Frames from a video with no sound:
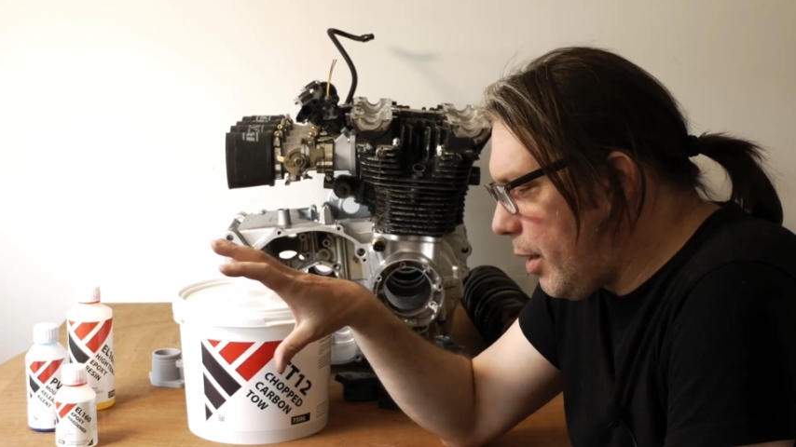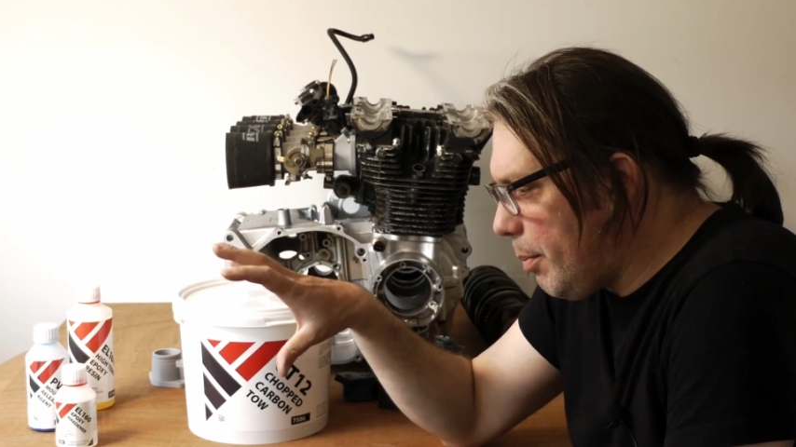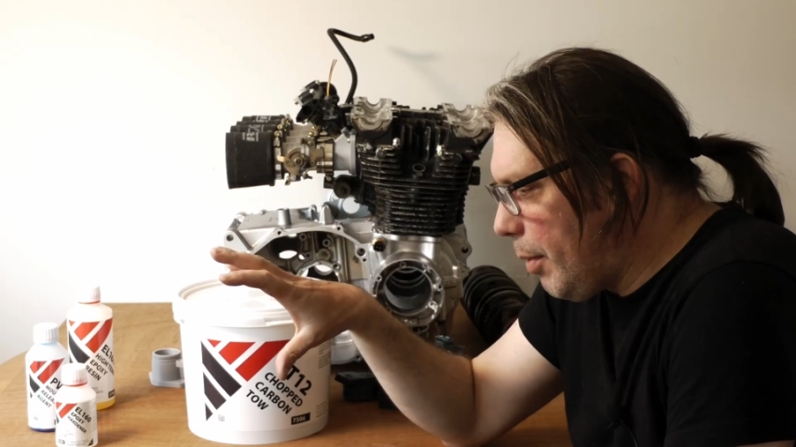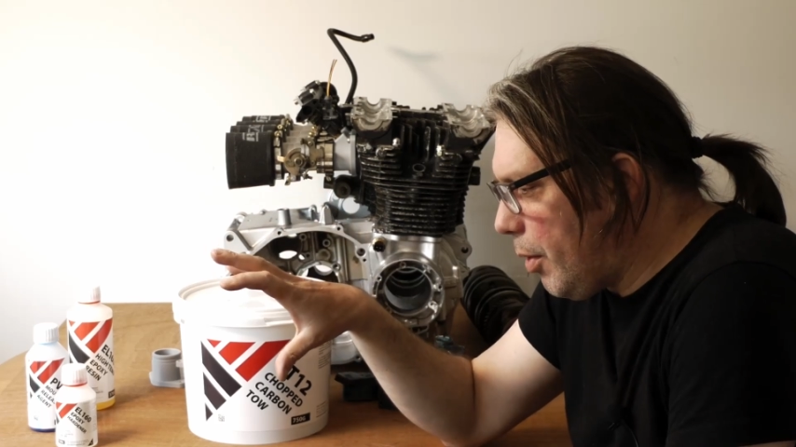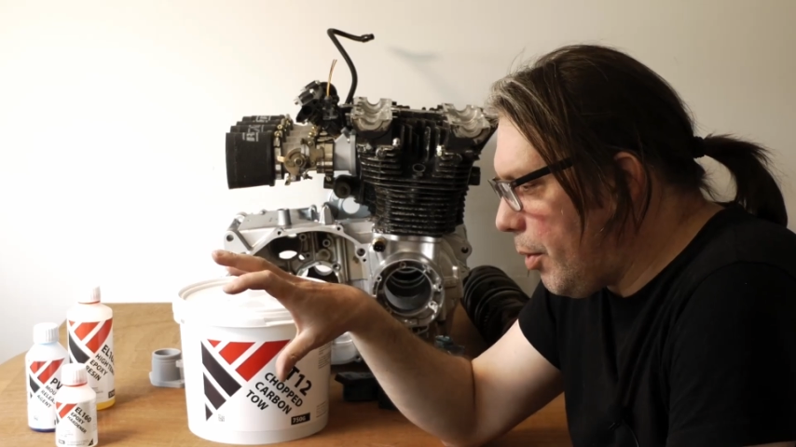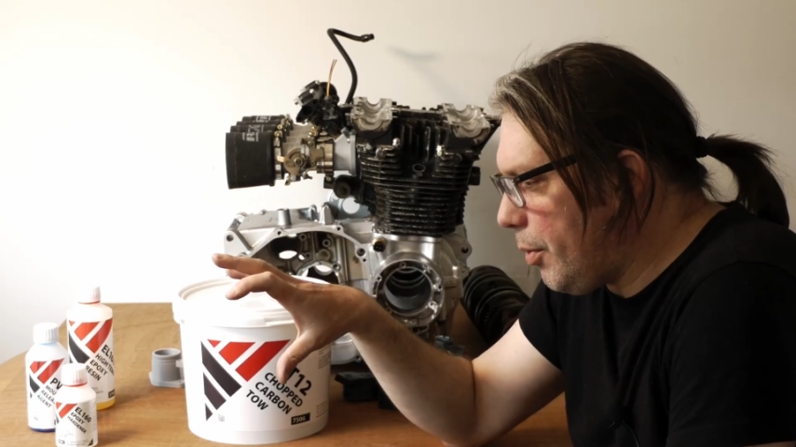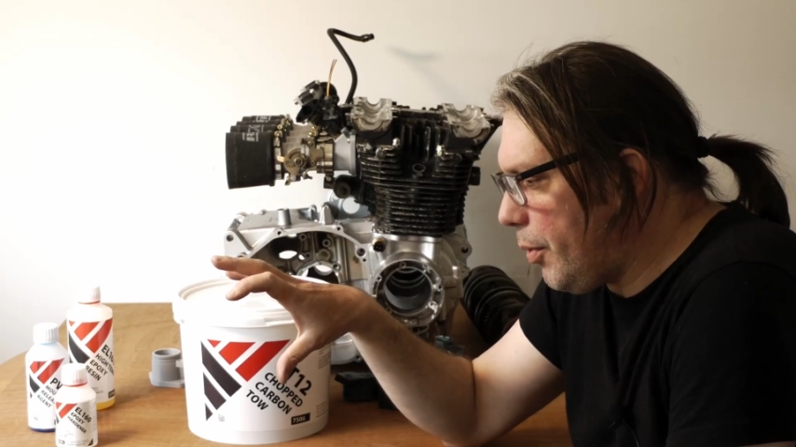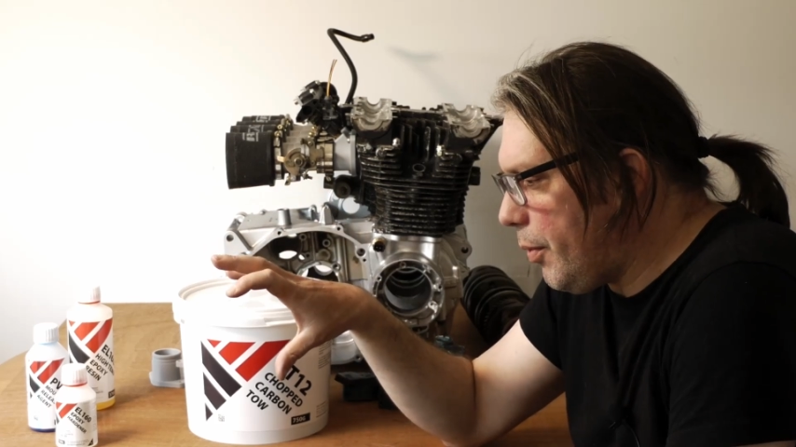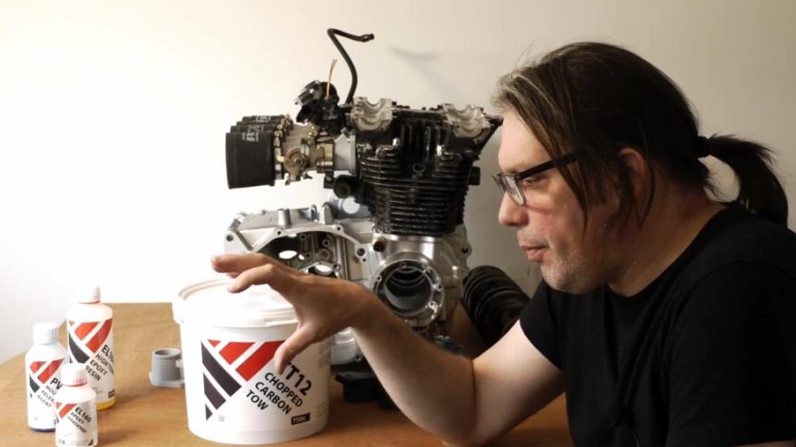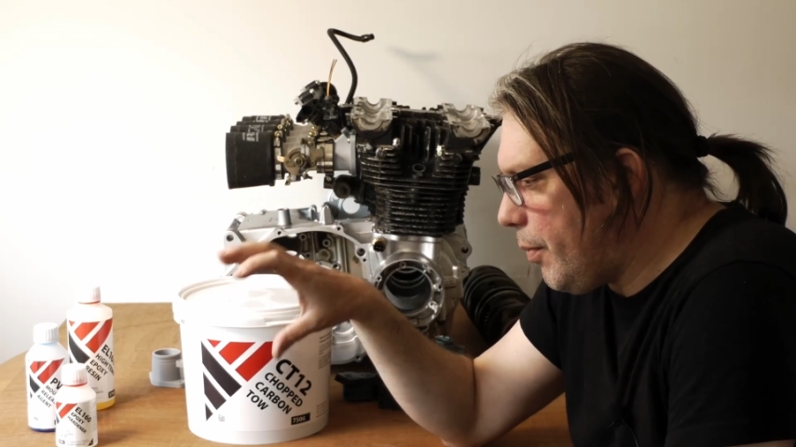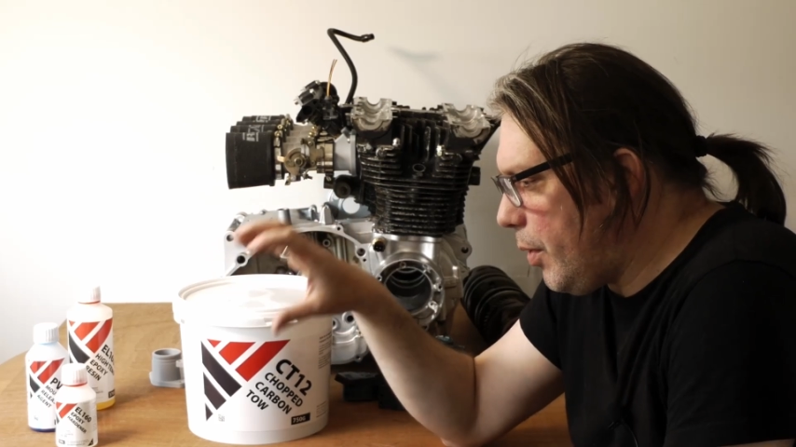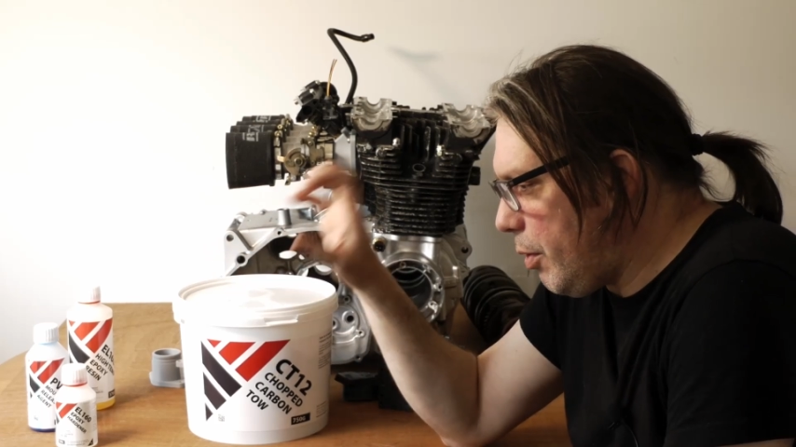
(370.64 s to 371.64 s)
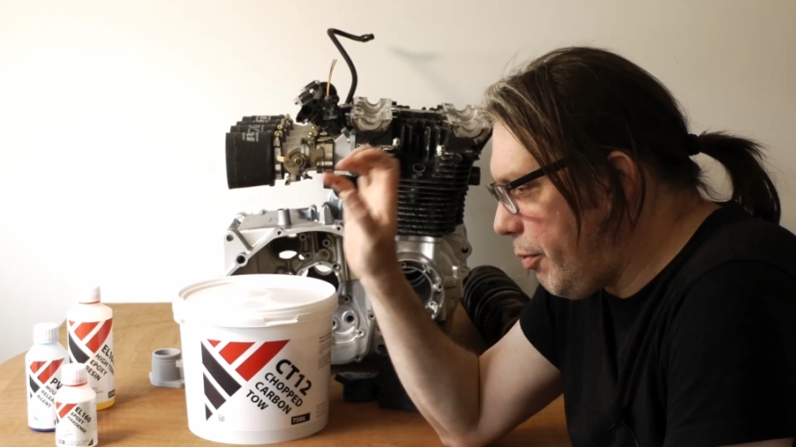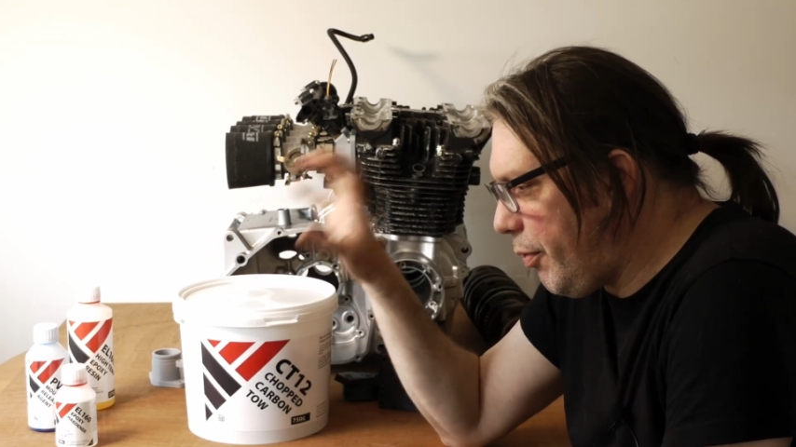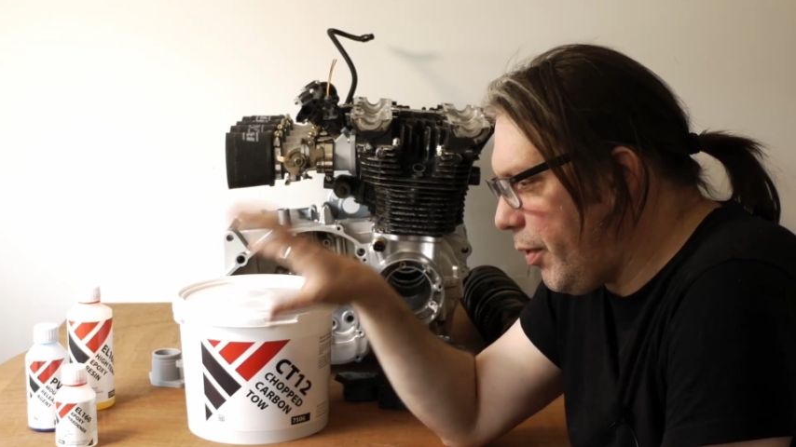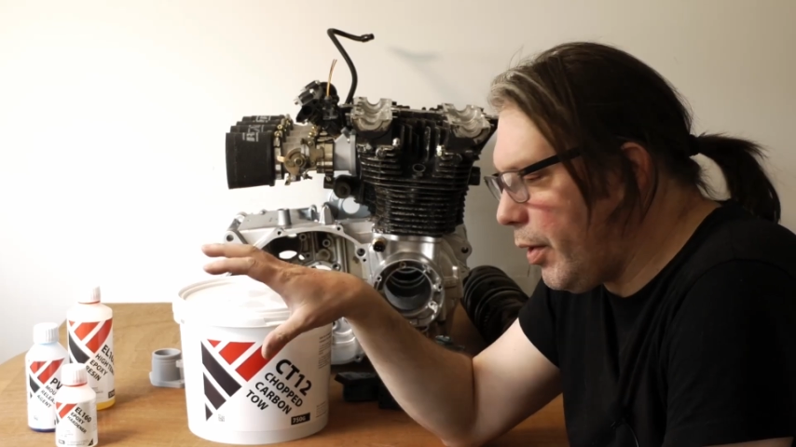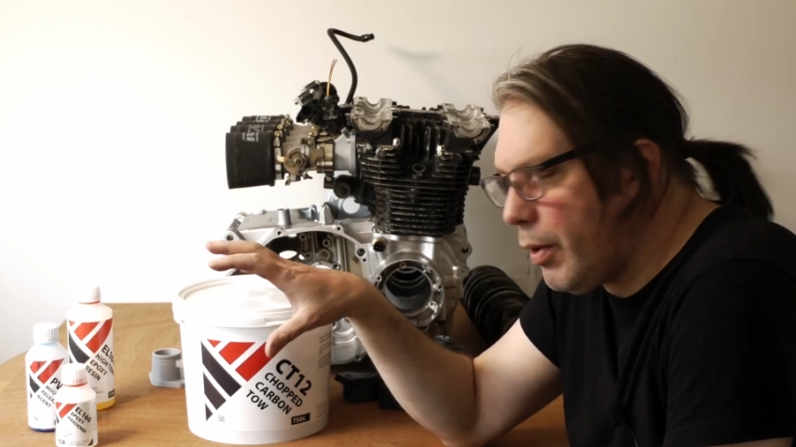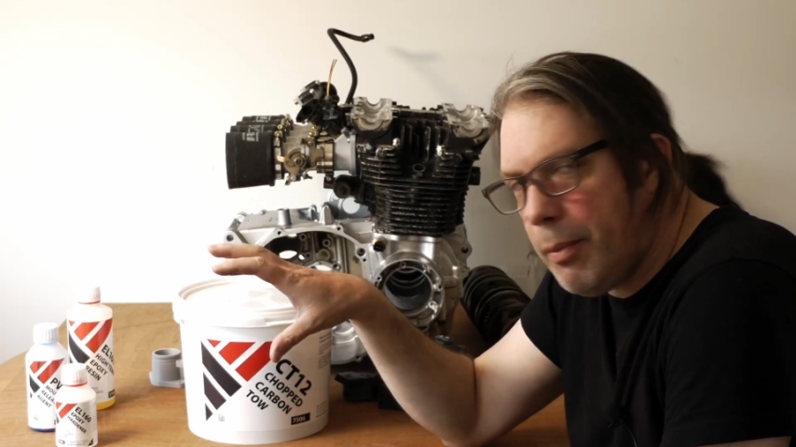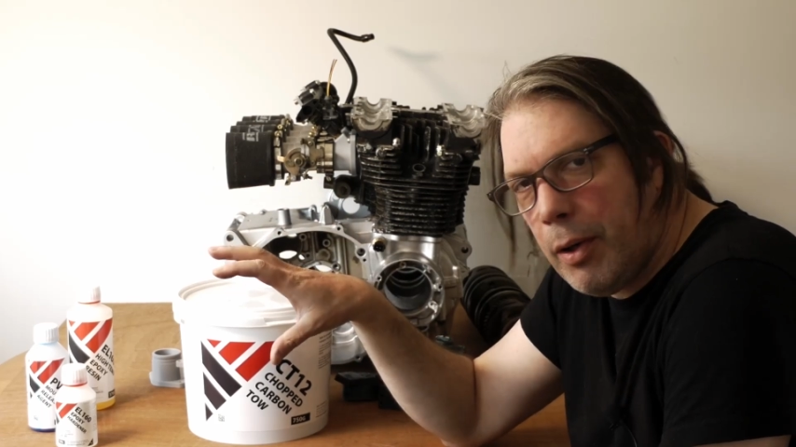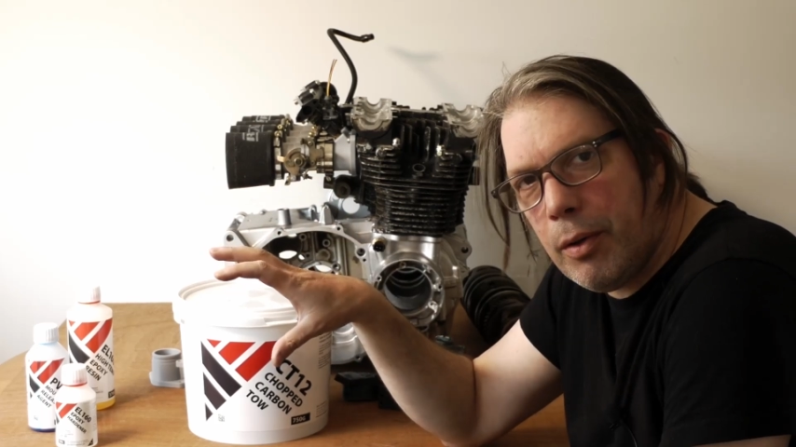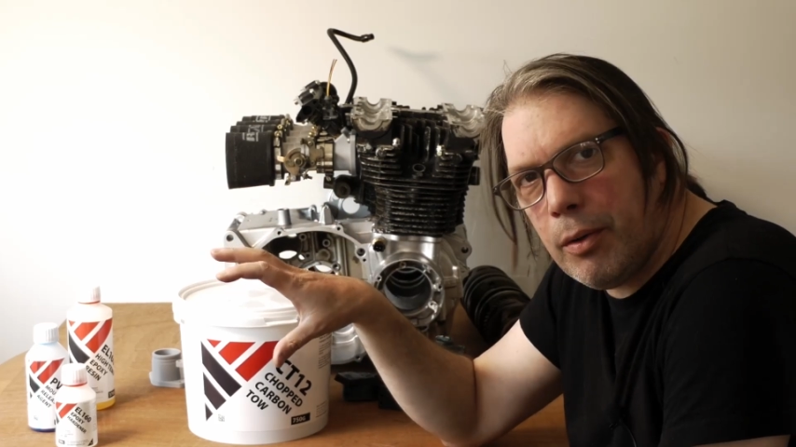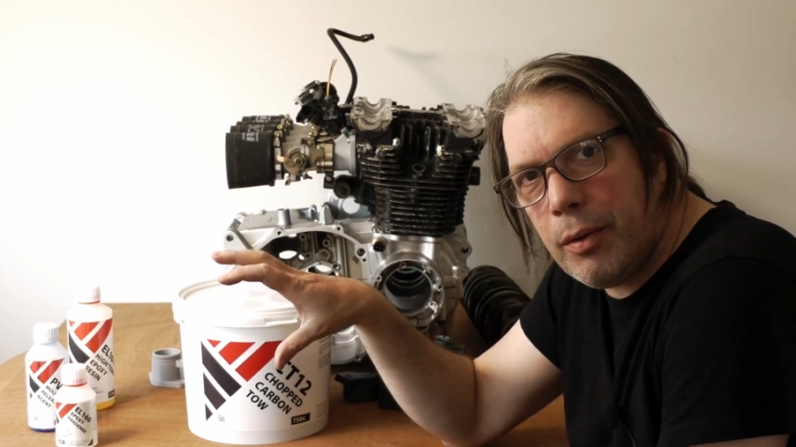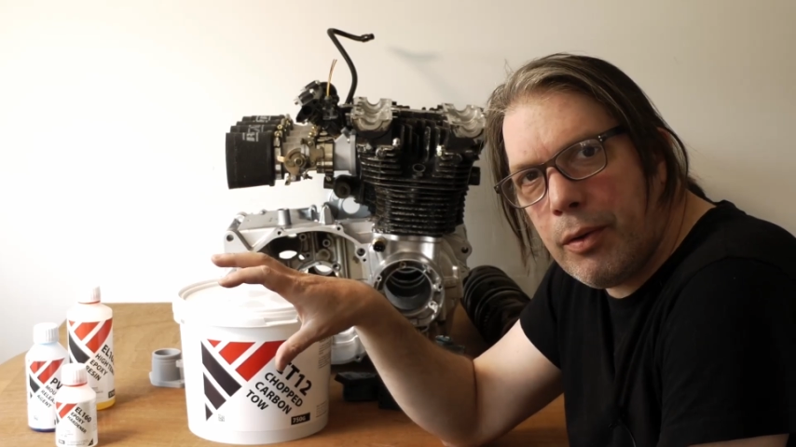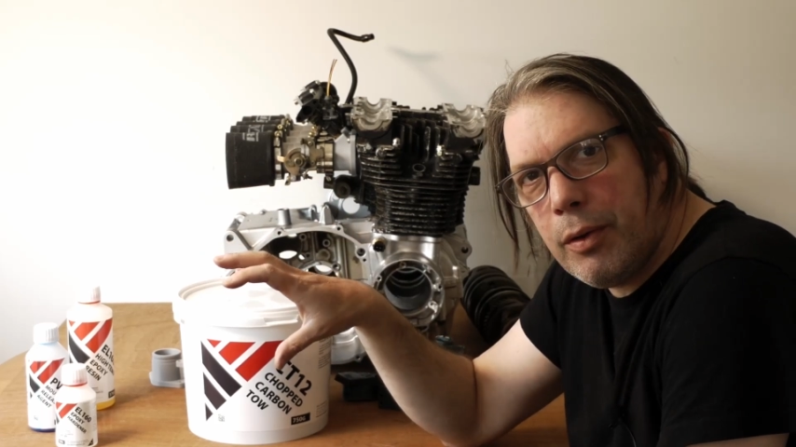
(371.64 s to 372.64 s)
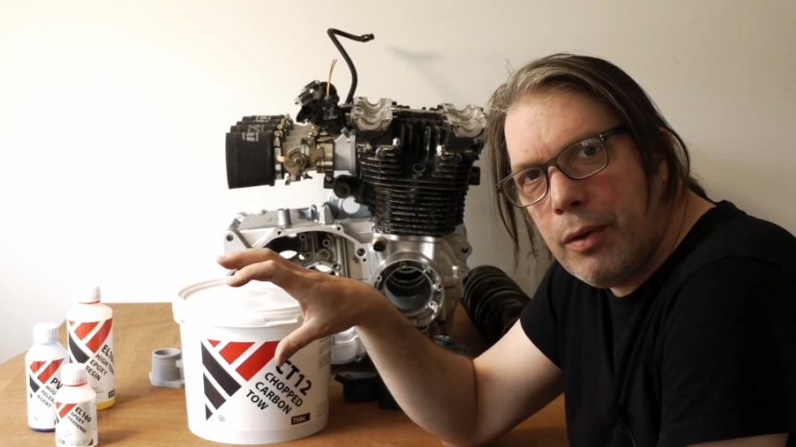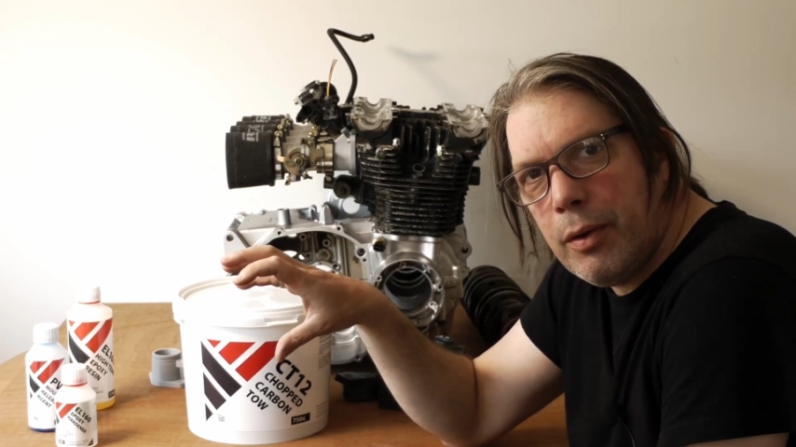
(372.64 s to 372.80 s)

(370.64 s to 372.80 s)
a mold, you fill the mold